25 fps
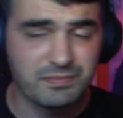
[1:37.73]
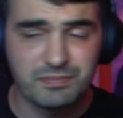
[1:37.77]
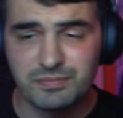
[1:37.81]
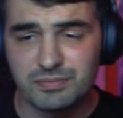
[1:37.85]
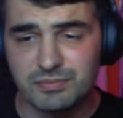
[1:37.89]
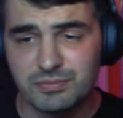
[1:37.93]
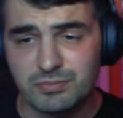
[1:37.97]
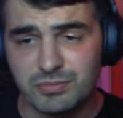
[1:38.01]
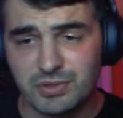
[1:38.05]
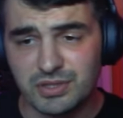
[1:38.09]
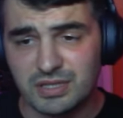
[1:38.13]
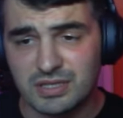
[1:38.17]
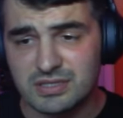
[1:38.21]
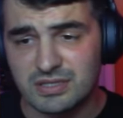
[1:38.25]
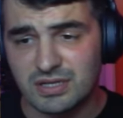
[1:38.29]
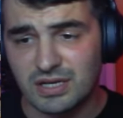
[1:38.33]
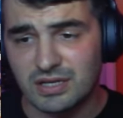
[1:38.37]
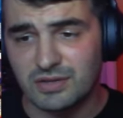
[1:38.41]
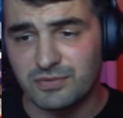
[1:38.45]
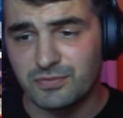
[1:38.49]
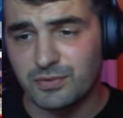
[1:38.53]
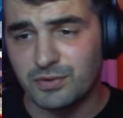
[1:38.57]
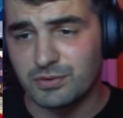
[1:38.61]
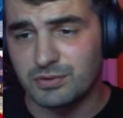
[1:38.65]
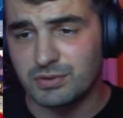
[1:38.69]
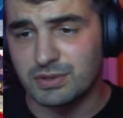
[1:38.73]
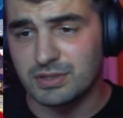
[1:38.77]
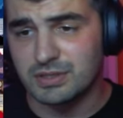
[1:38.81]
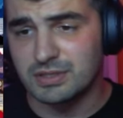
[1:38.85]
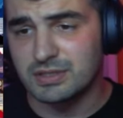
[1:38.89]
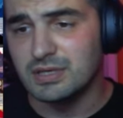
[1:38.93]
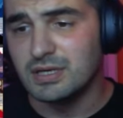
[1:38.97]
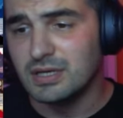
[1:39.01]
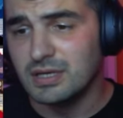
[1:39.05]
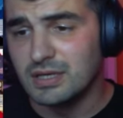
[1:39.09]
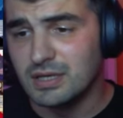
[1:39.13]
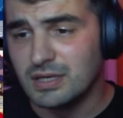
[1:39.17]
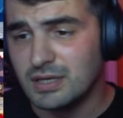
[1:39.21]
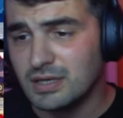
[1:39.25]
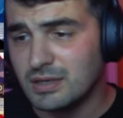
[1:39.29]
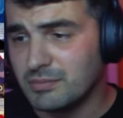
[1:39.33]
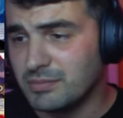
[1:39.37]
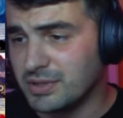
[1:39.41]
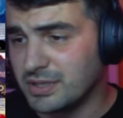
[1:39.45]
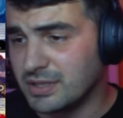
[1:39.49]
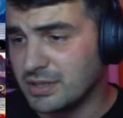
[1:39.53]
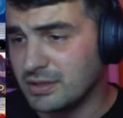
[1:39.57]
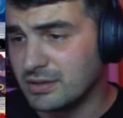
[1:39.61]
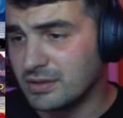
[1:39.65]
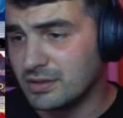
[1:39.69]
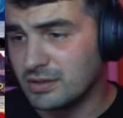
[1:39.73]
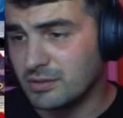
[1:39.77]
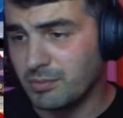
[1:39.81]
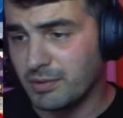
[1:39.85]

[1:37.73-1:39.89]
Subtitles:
Pretty straightforward, pretty good to